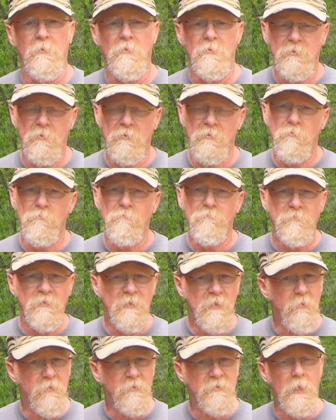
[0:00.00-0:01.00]
So
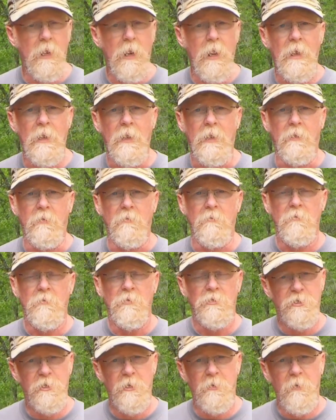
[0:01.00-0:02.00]
give us a like.
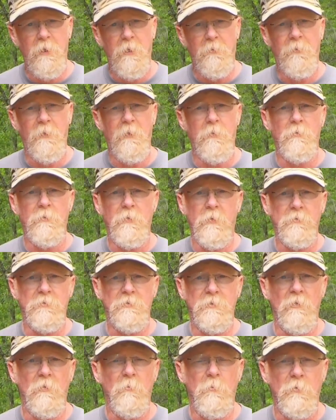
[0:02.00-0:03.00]
Share that thing with every
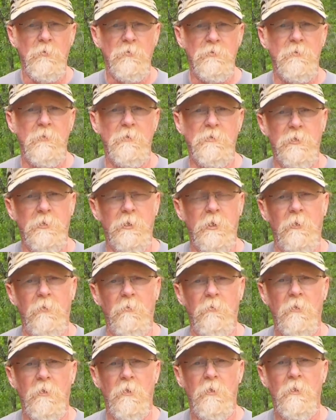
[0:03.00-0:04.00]
single person that you know.